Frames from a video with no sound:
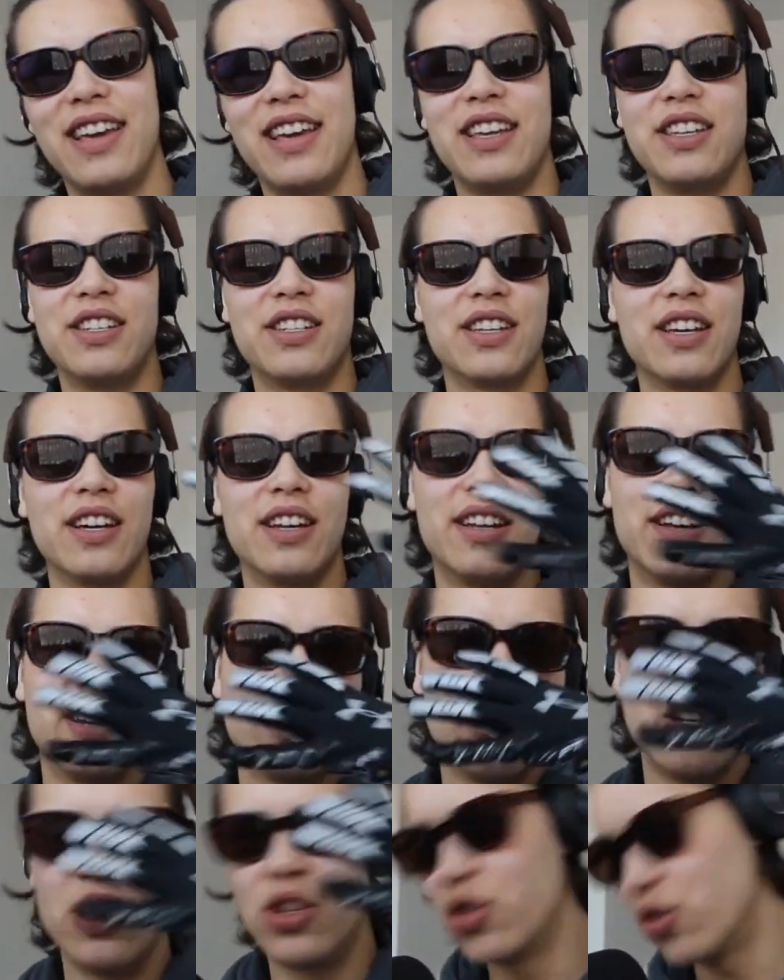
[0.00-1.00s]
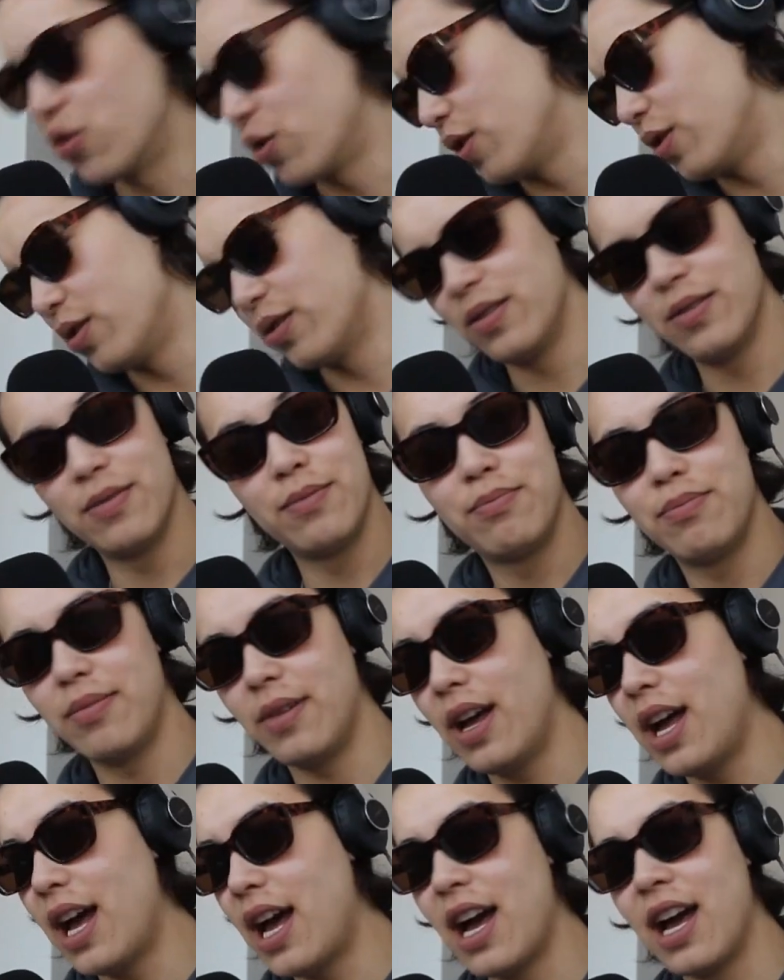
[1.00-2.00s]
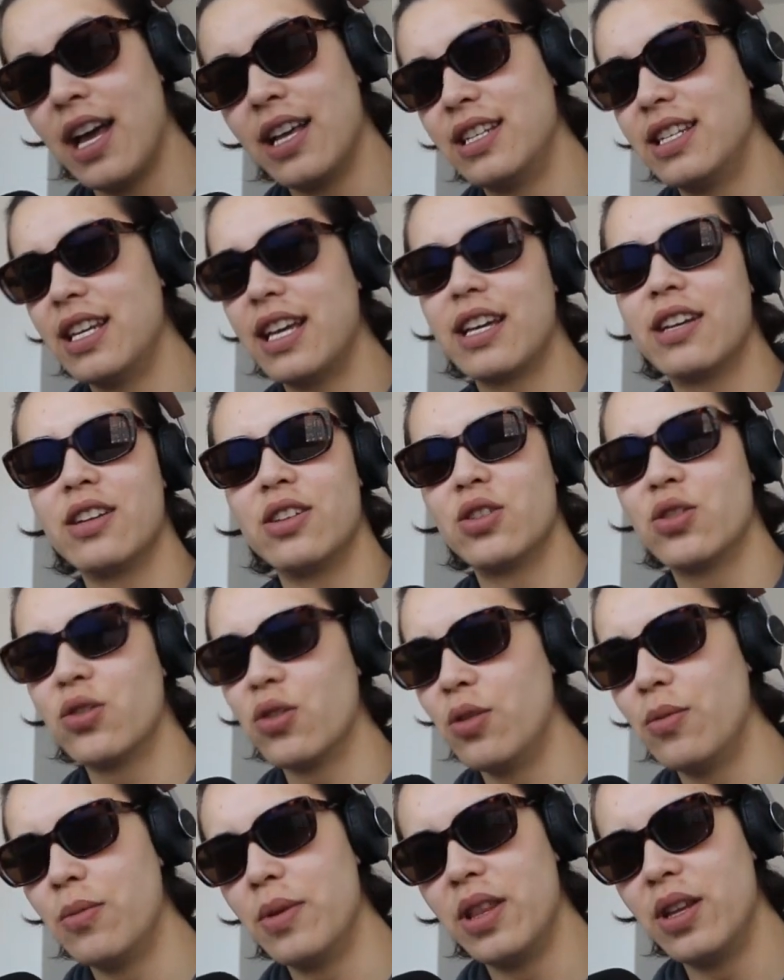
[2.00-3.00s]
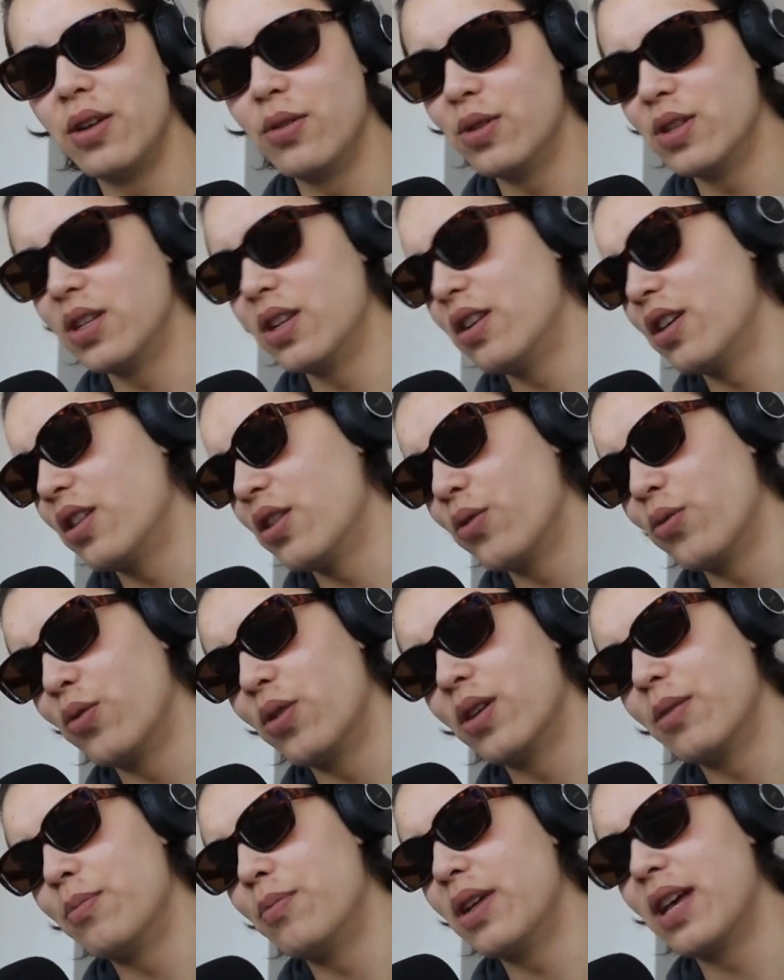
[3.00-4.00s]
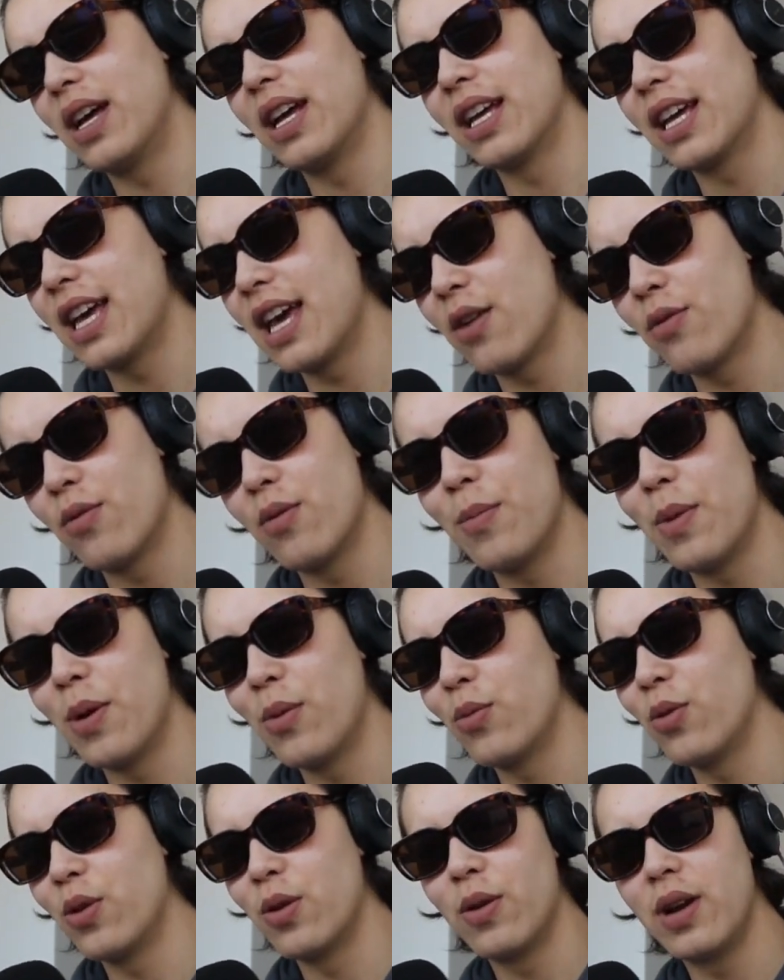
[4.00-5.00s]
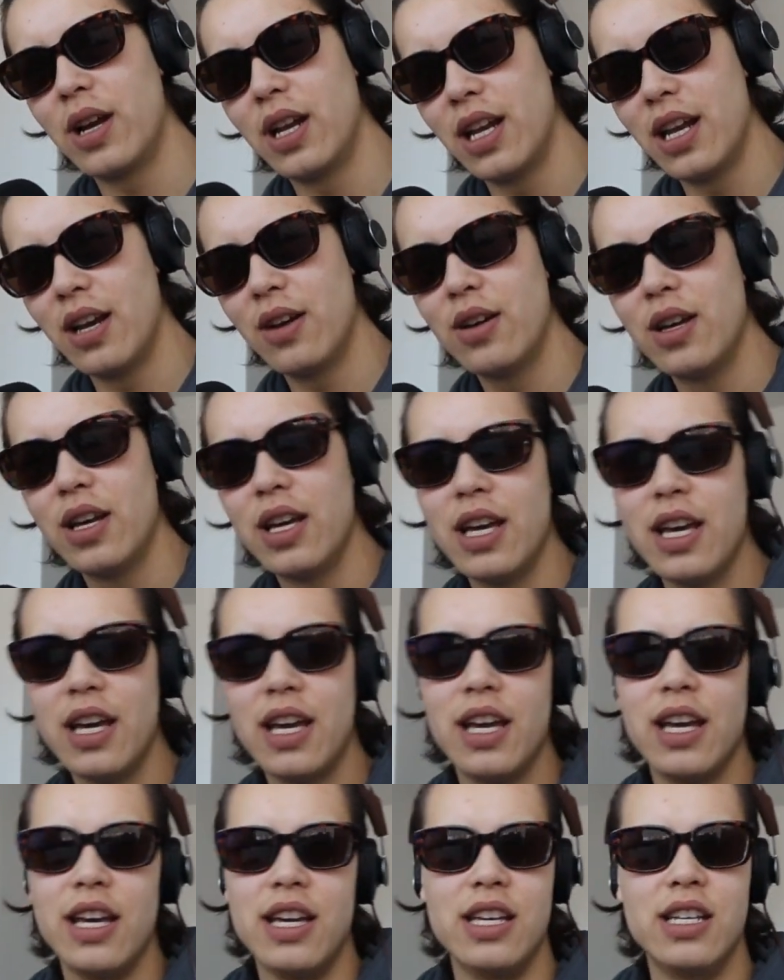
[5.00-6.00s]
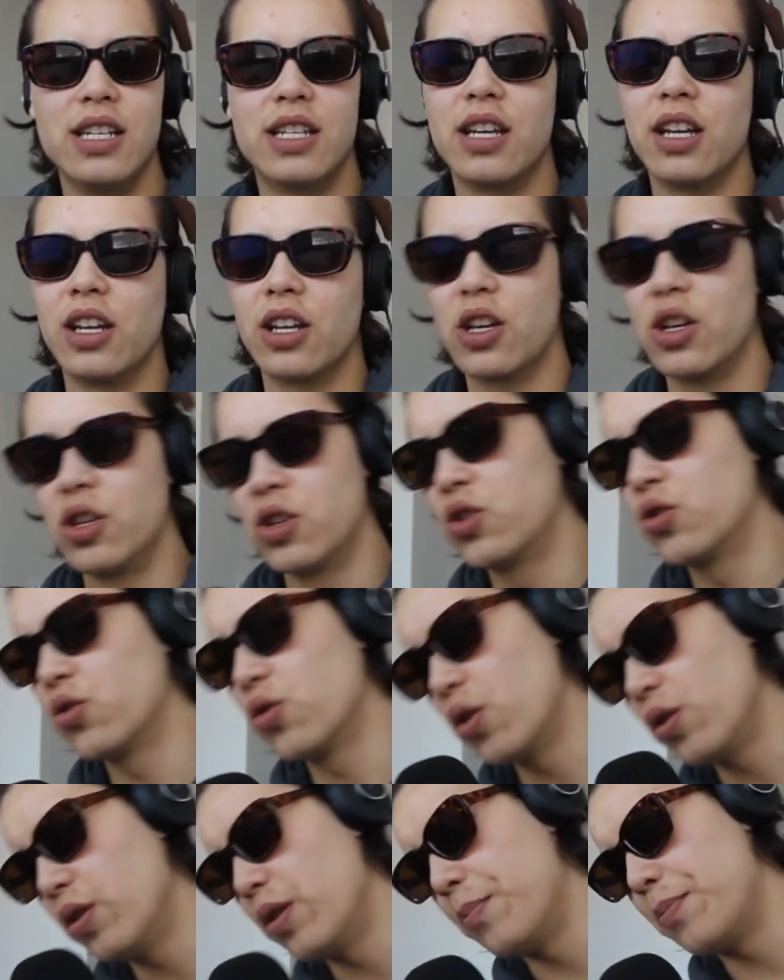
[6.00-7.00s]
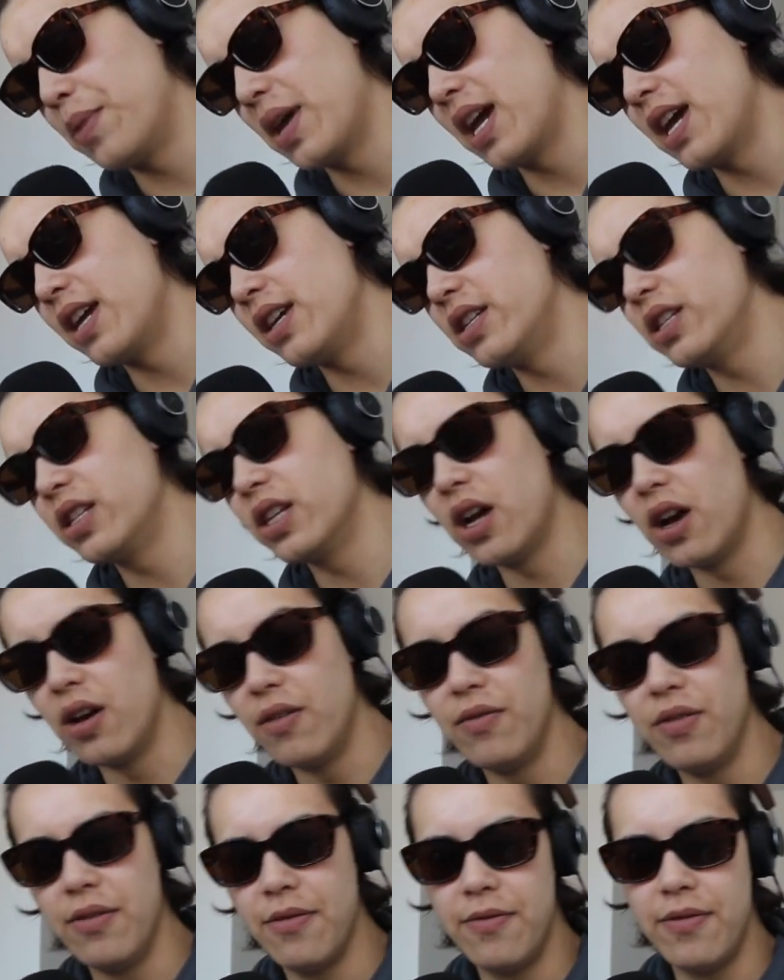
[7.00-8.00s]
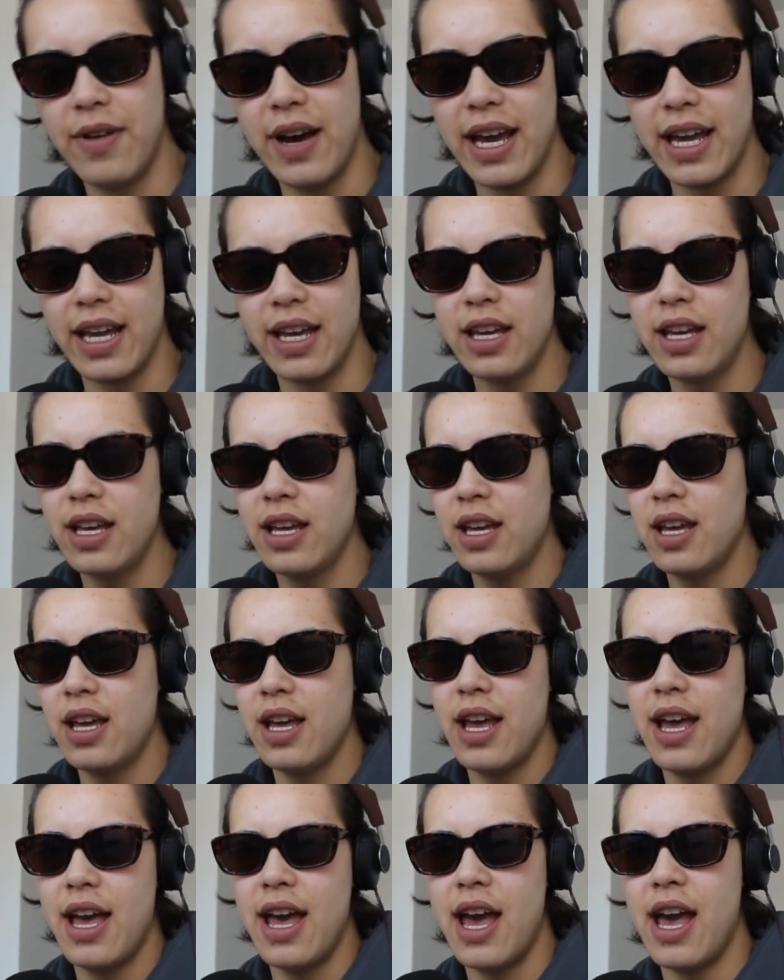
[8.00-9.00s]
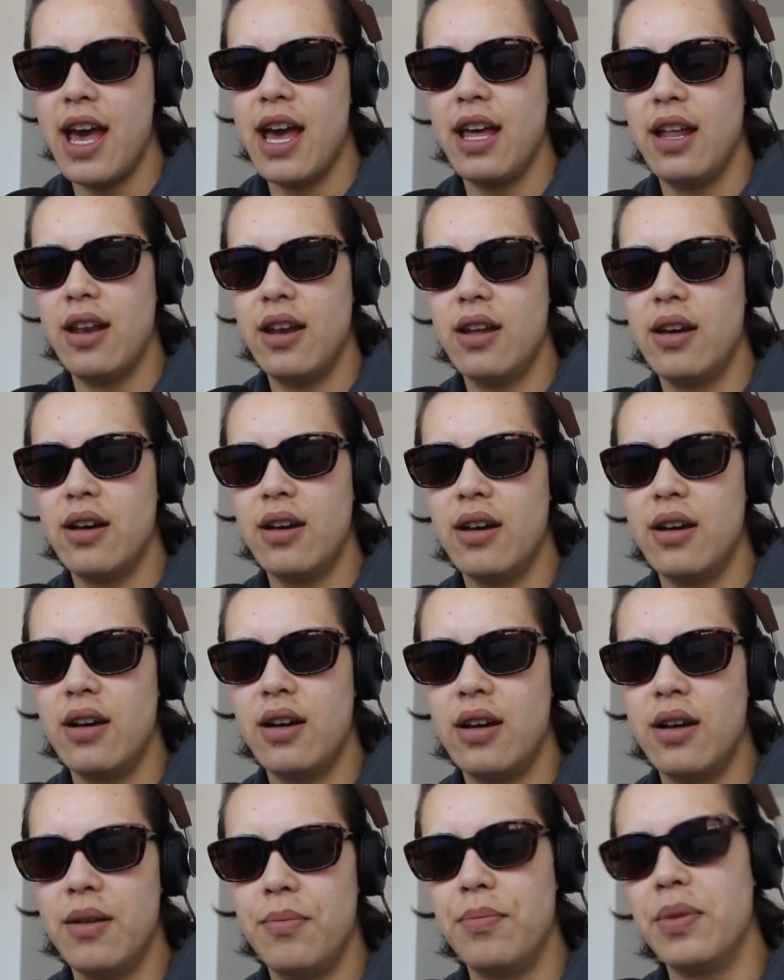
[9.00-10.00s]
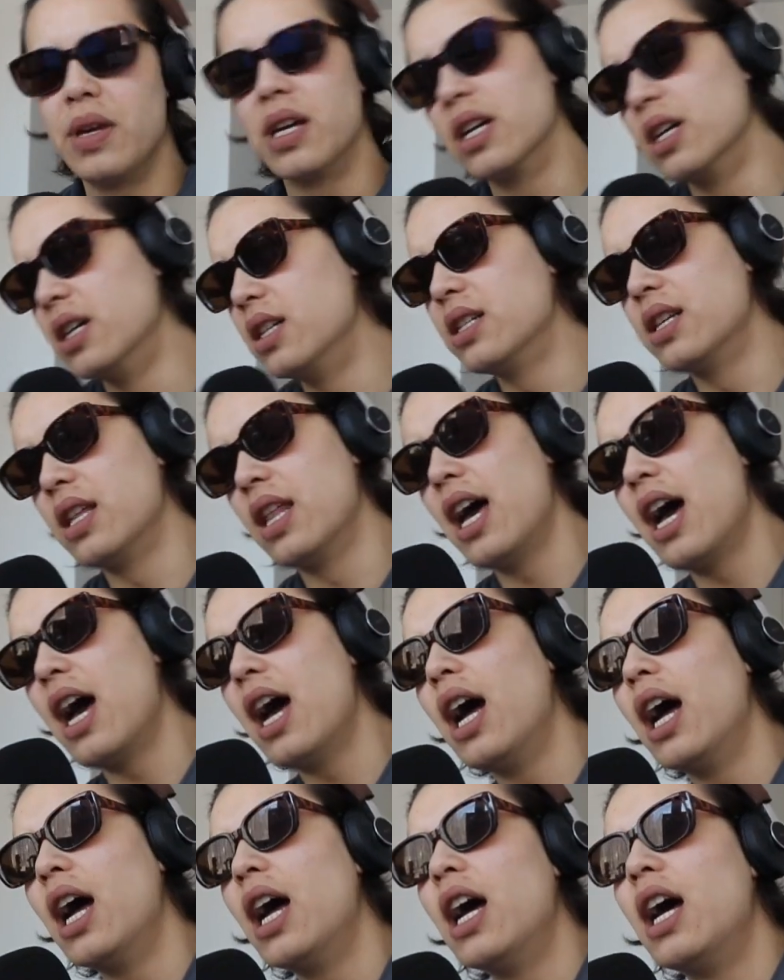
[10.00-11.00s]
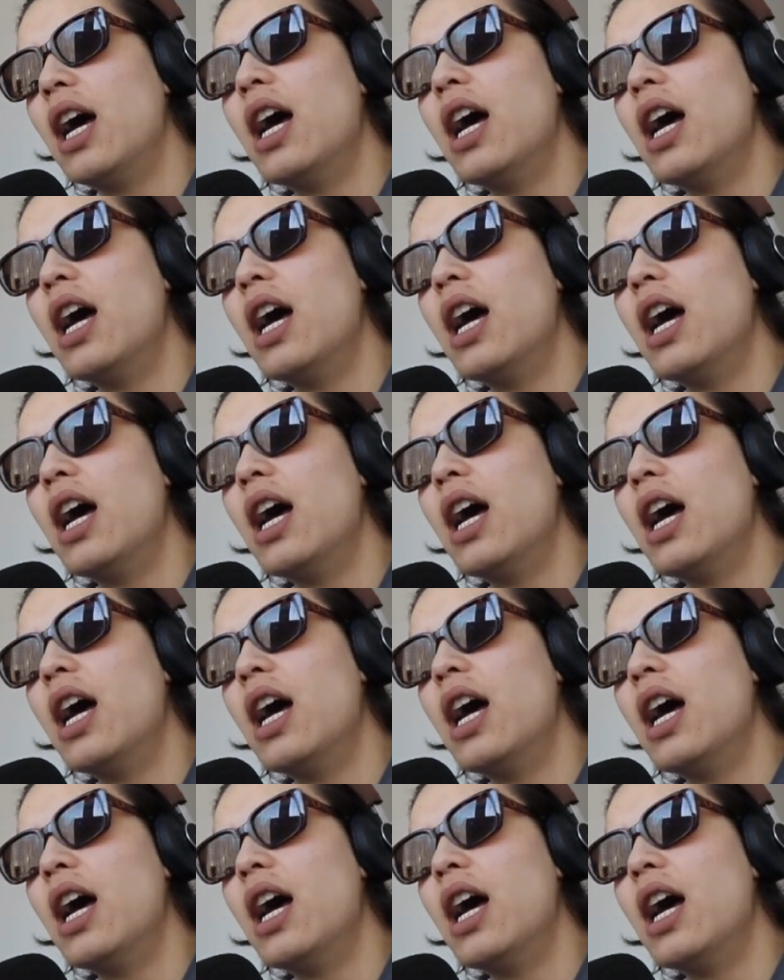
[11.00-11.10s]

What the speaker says: He's gonna control. I say control, but there was another word, but I can't remember it right now. He's gonna control the pace of the fight, and because of that,